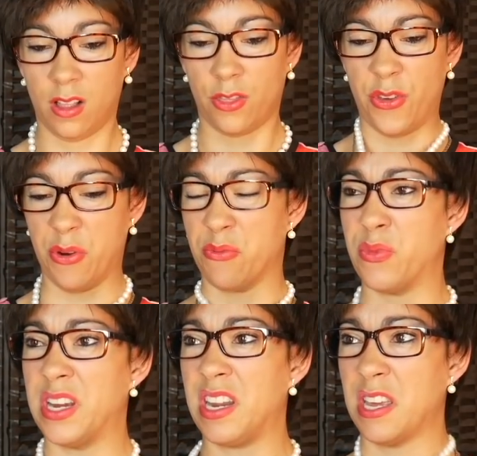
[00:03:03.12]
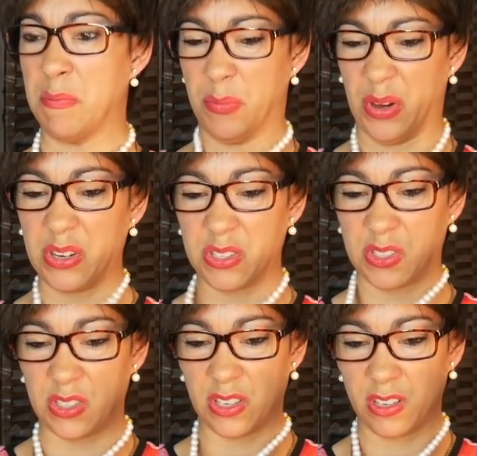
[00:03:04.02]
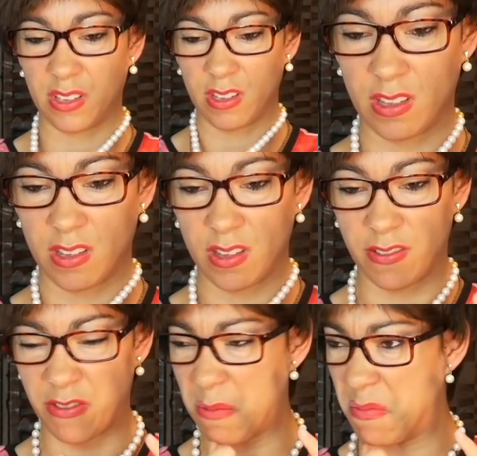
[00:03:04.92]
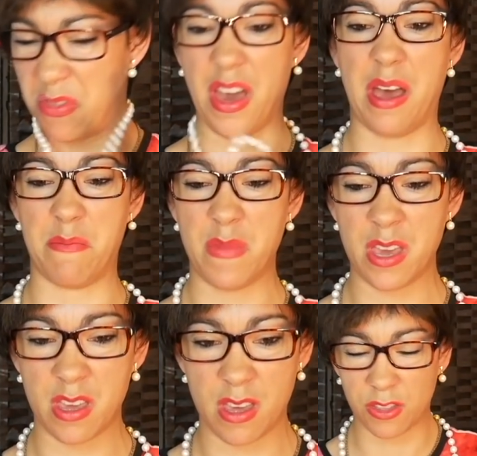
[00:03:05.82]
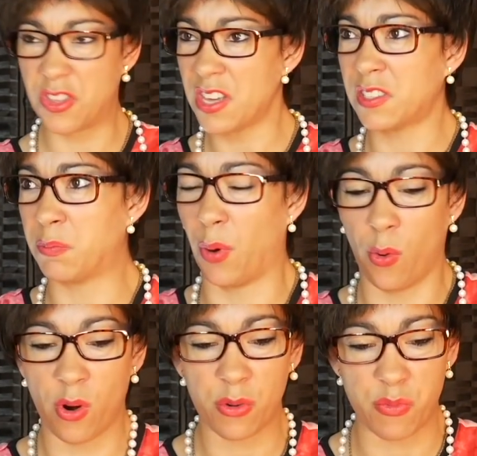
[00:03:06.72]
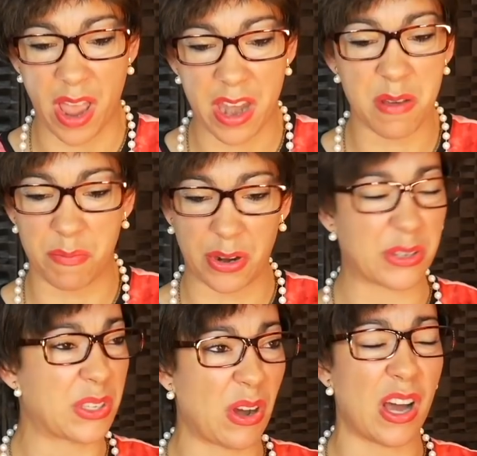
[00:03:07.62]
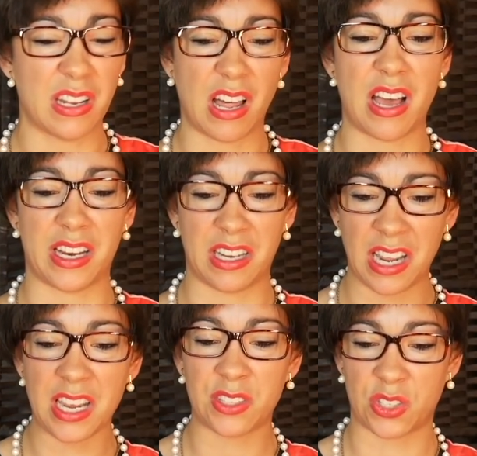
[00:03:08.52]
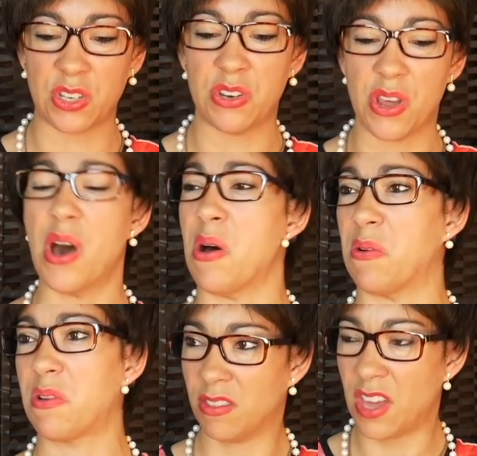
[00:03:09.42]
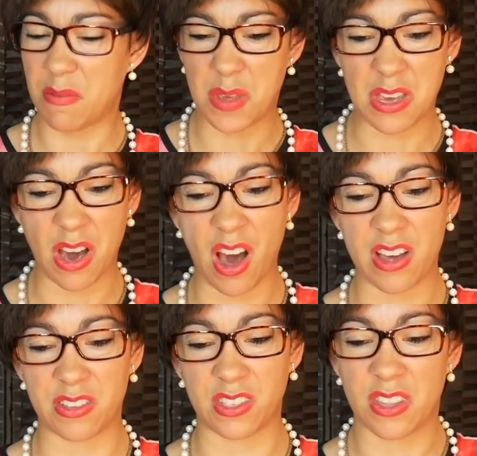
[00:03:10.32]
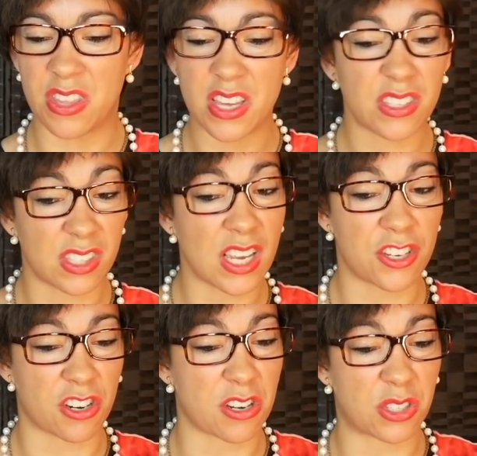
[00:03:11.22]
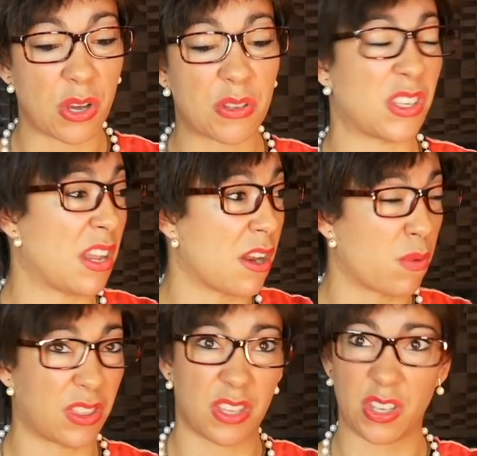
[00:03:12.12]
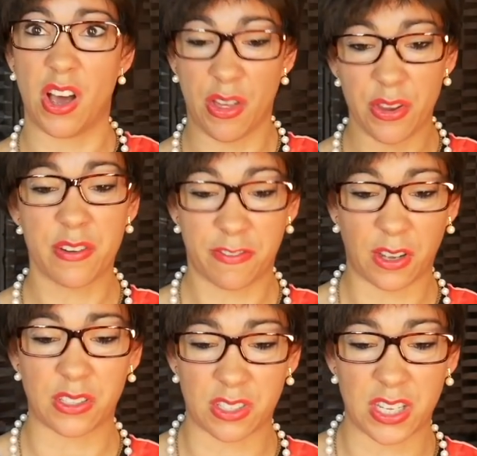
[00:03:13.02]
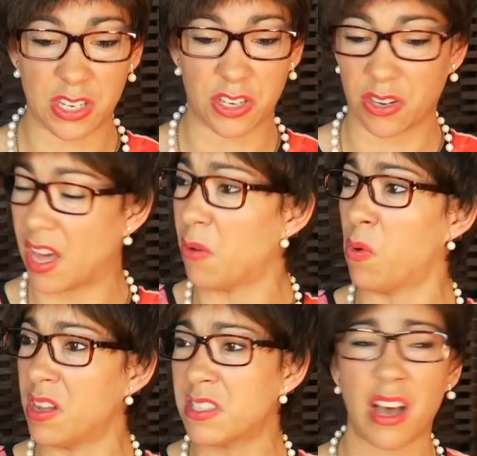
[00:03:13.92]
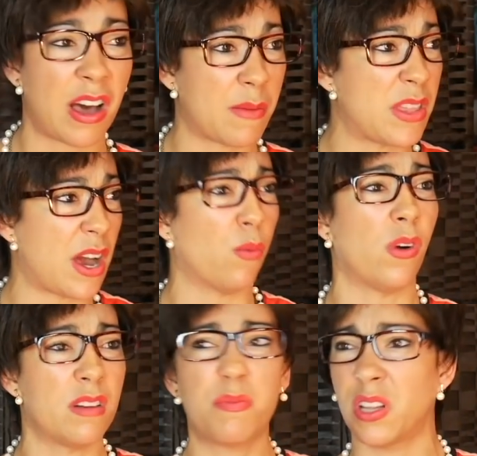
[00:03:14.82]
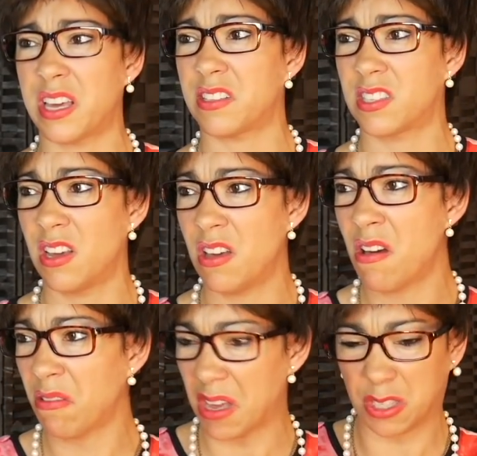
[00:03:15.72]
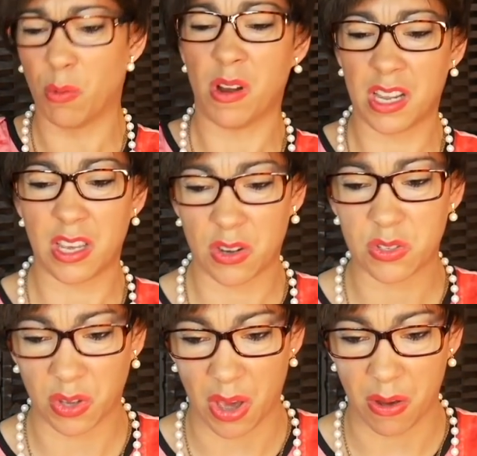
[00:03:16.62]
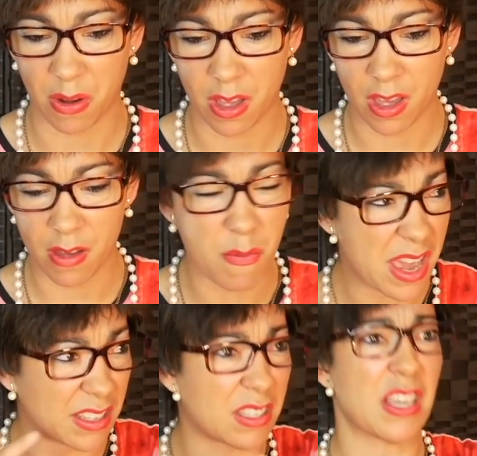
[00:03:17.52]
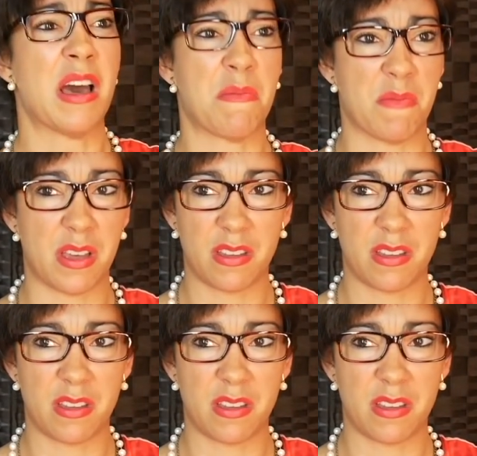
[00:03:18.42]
They're reading books from them? This poor random person online needs to know that because this teacher associated with this other false teacher that one time in that one place, like 20 years ago, makes them